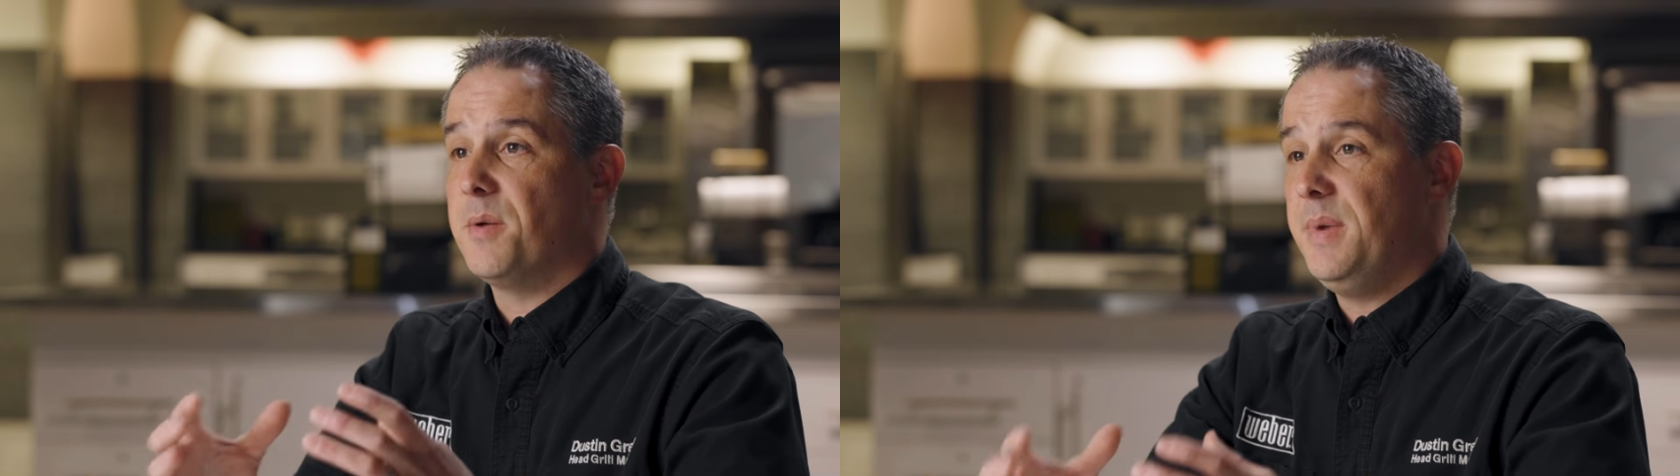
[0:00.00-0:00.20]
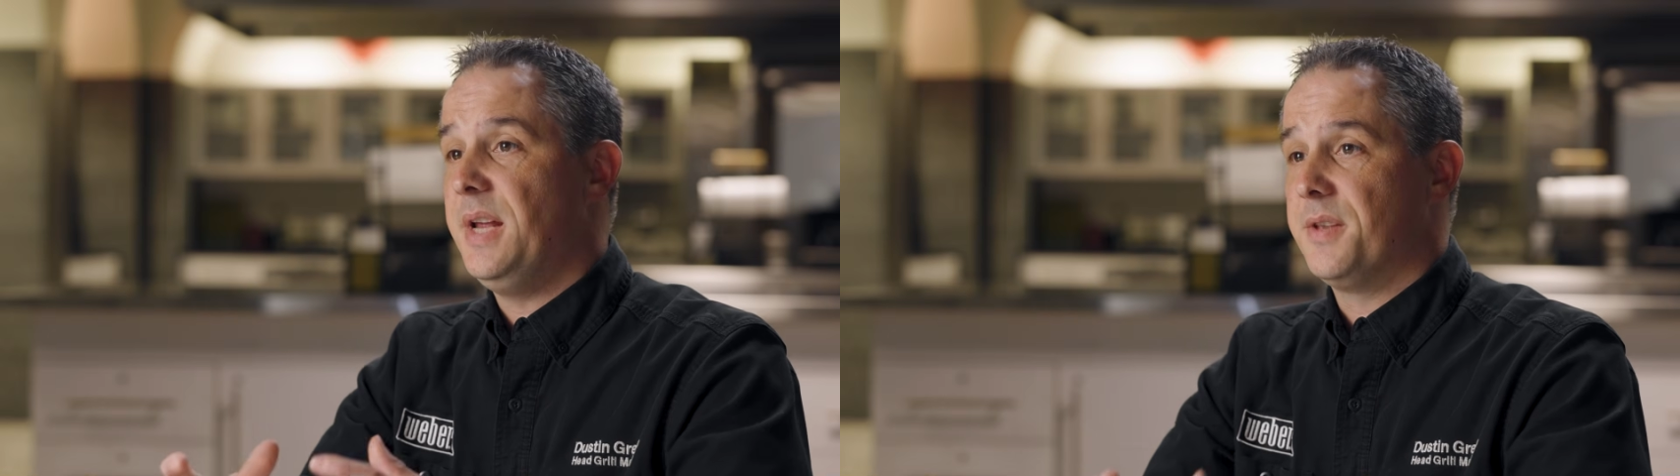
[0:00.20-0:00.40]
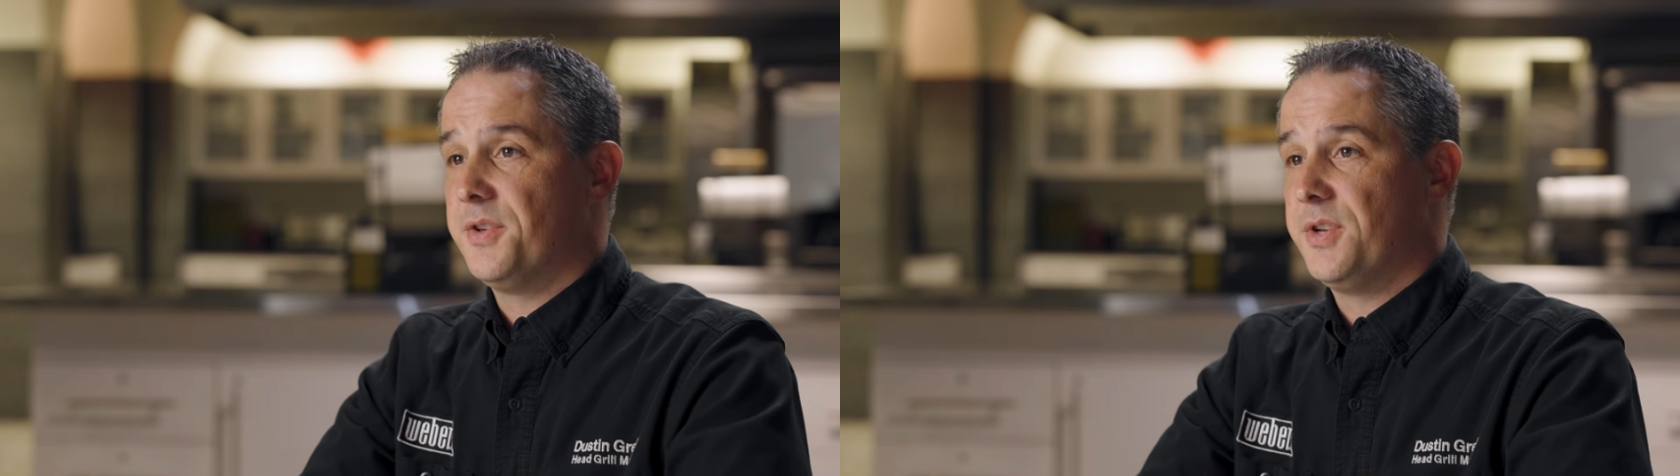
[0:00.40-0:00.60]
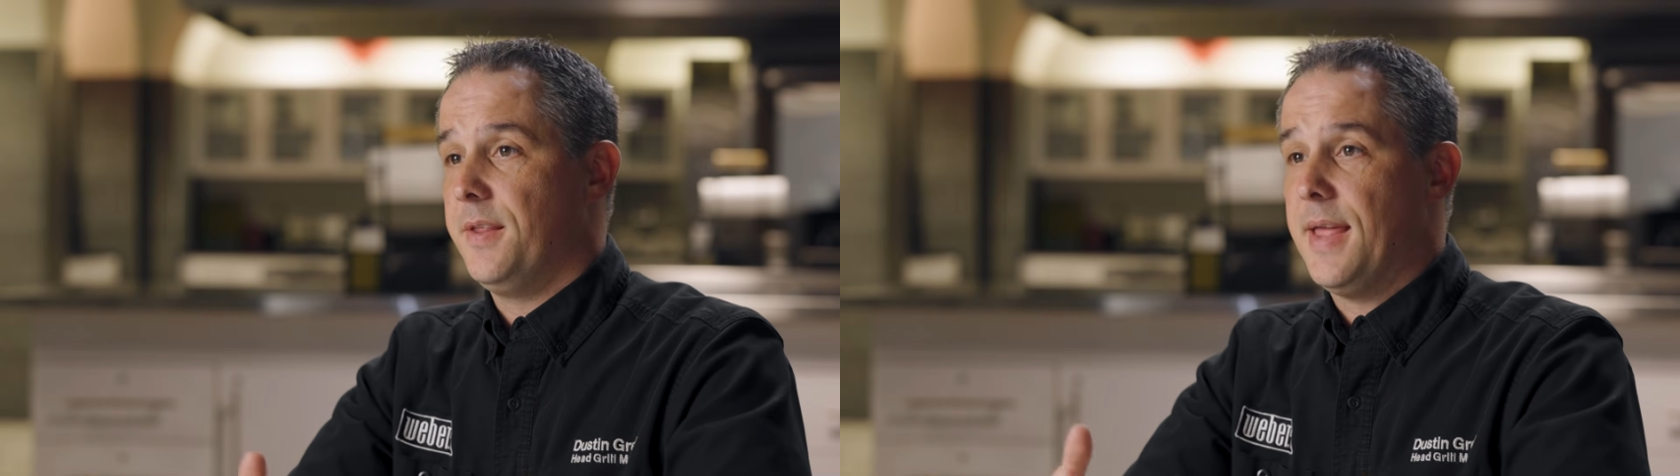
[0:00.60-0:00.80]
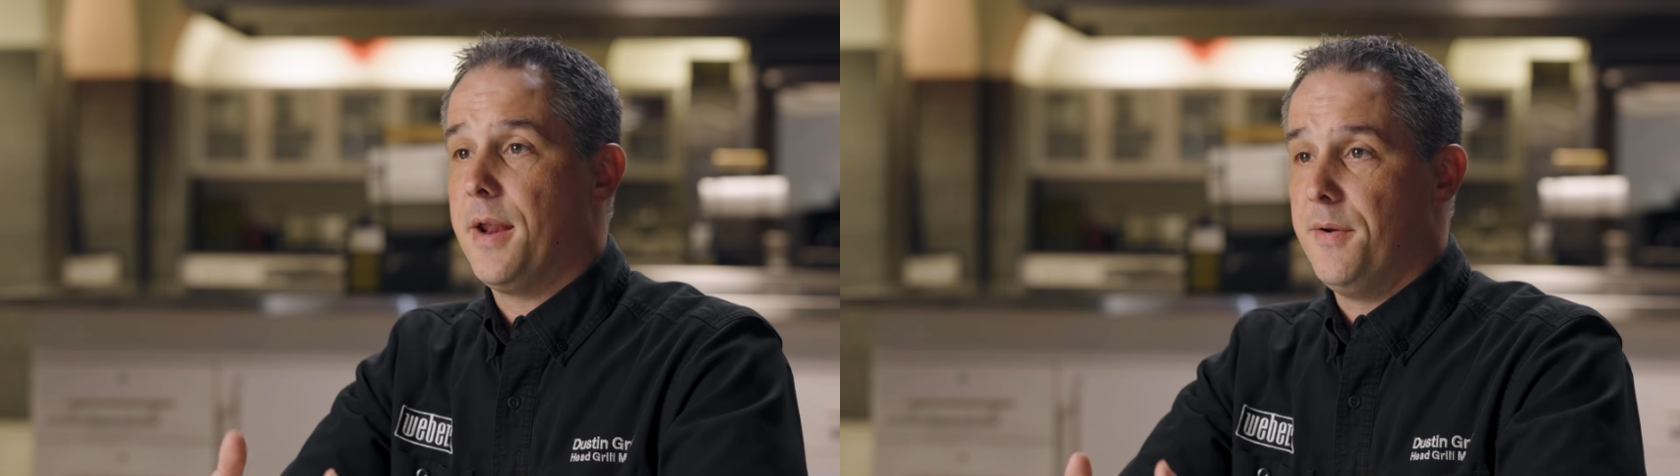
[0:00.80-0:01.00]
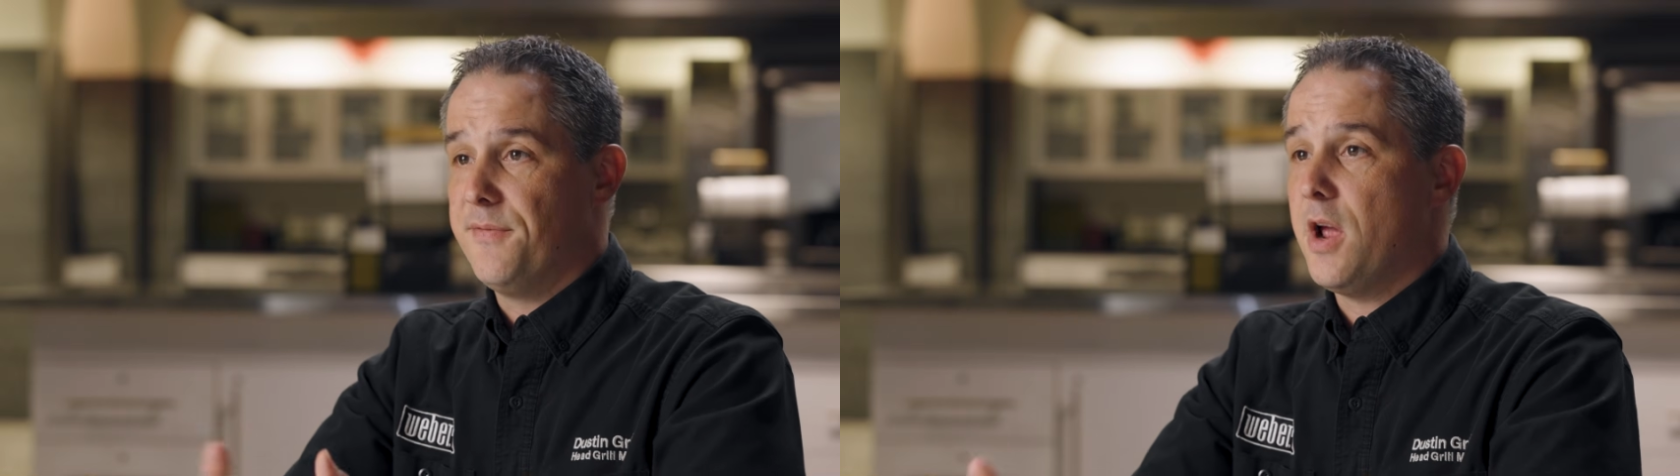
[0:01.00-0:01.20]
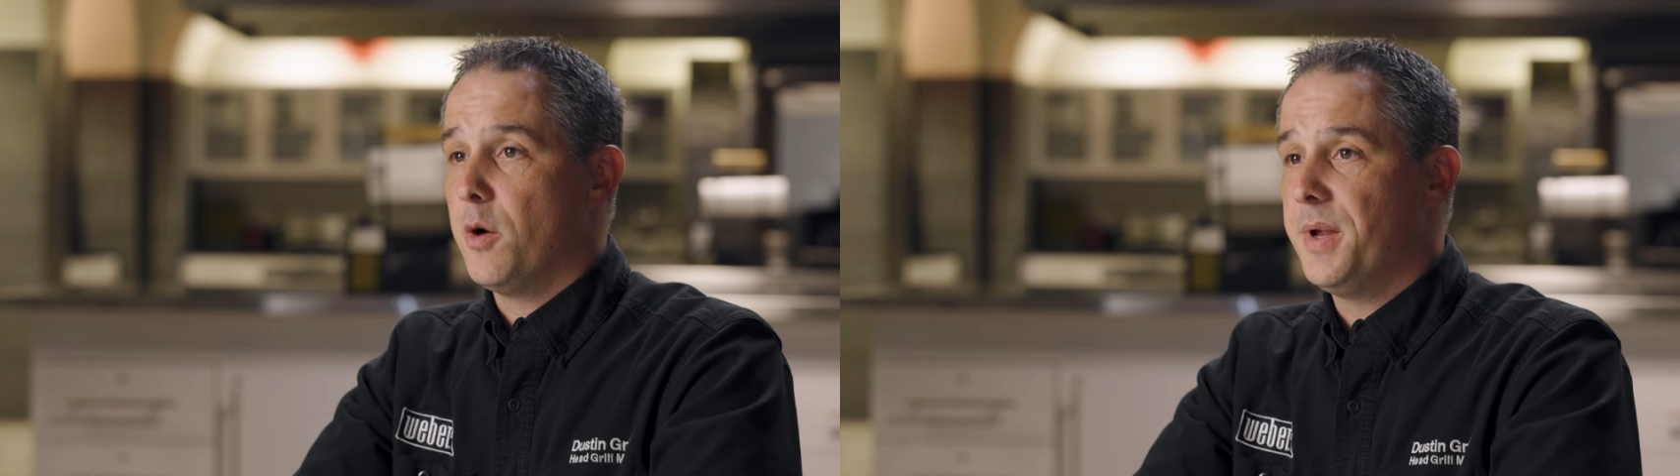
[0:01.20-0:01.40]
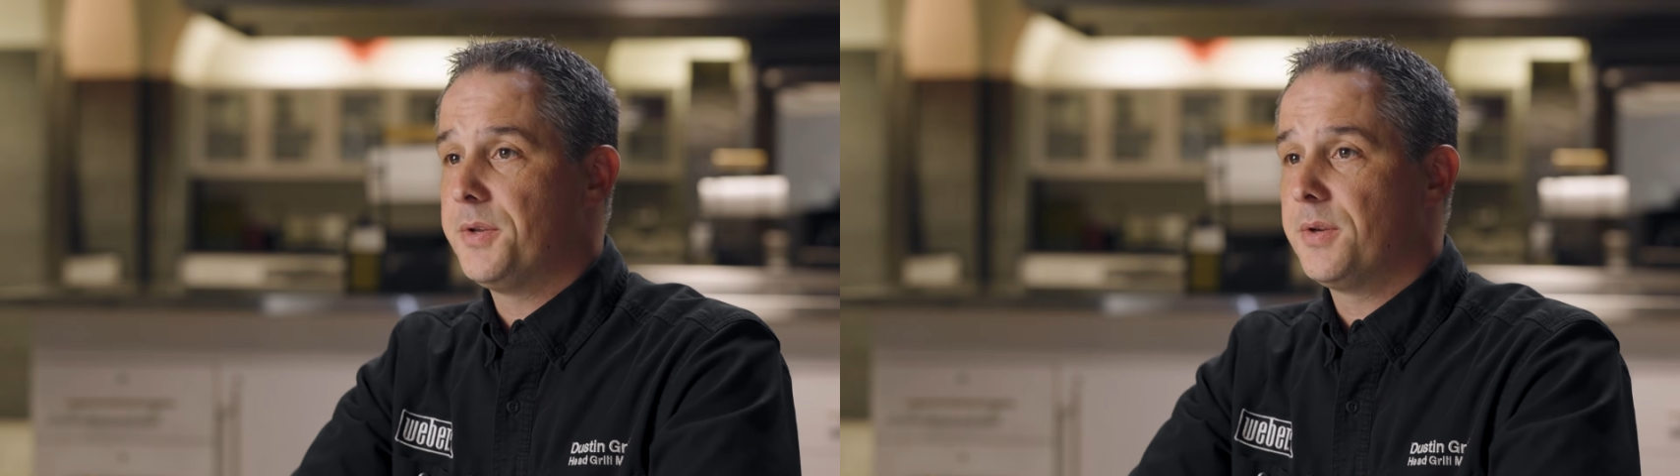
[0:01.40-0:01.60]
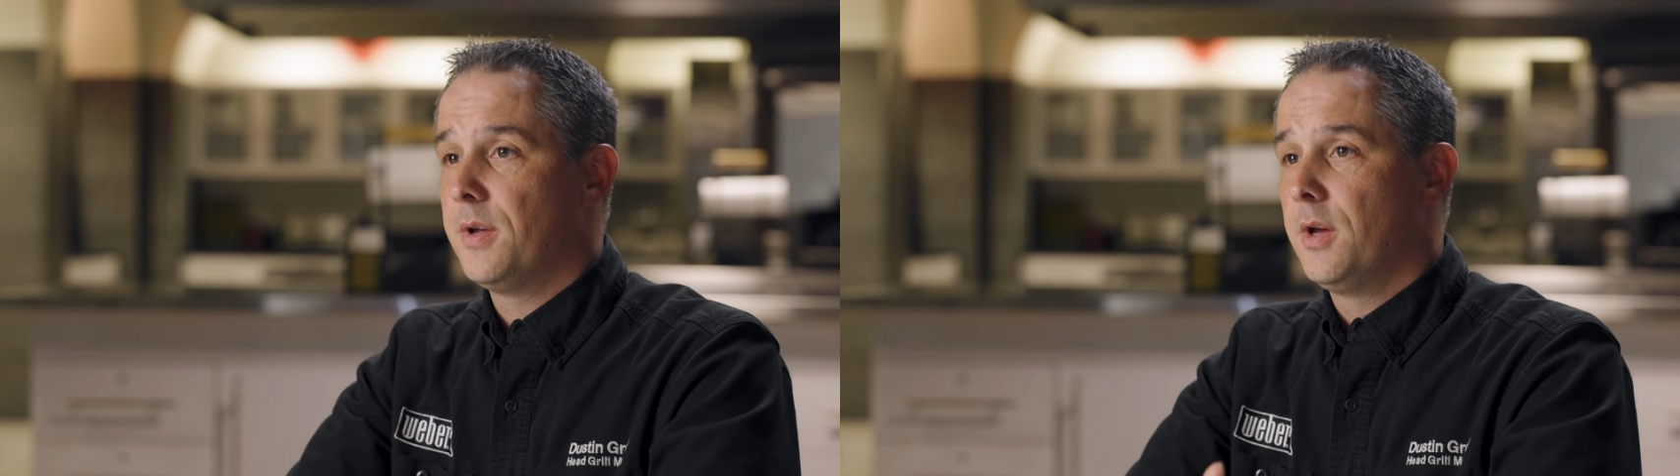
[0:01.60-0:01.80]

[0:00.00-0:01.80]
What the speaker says: of meat is in that environment,